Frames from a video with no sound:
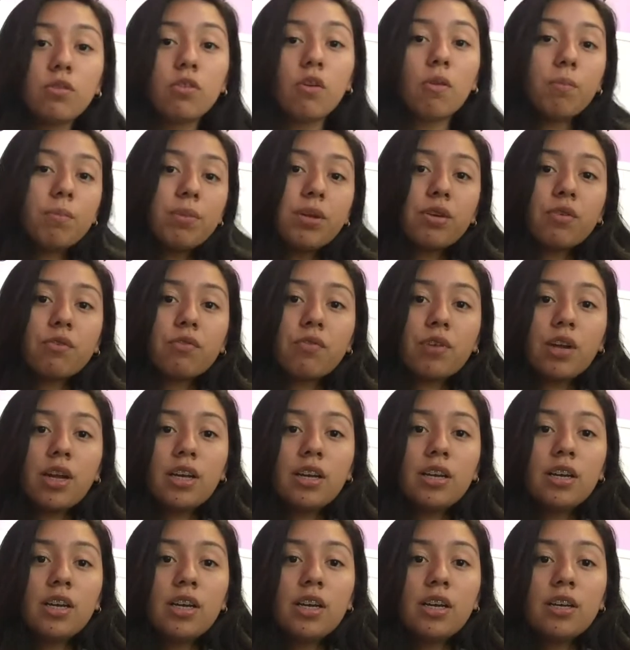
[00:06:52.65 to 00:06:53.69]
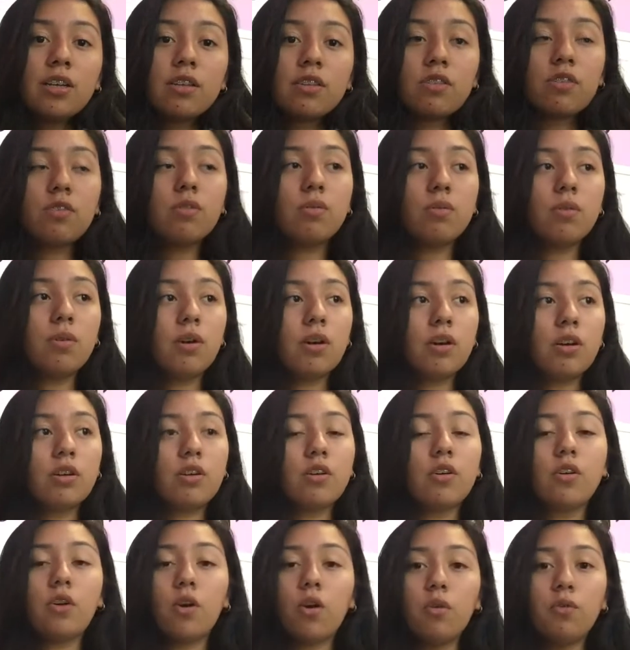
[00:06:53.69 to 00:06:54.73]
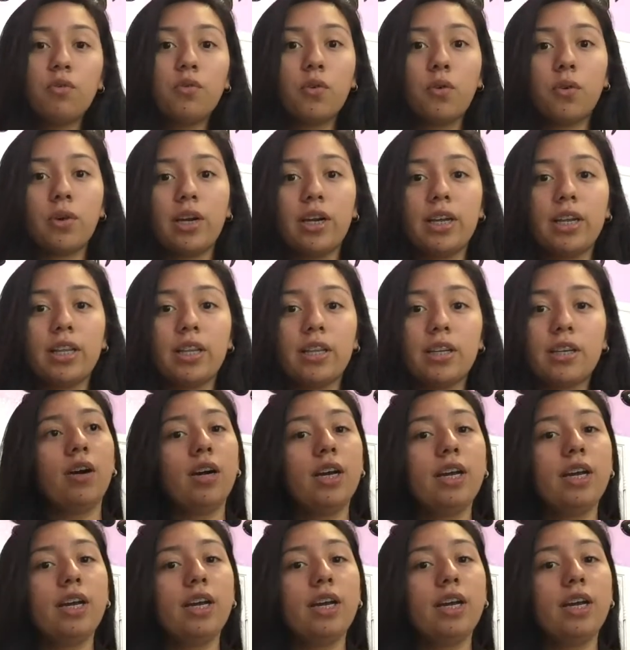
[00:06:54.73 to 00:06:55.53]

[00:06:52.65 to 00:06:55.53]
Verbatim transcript: don't be afraid to go for it.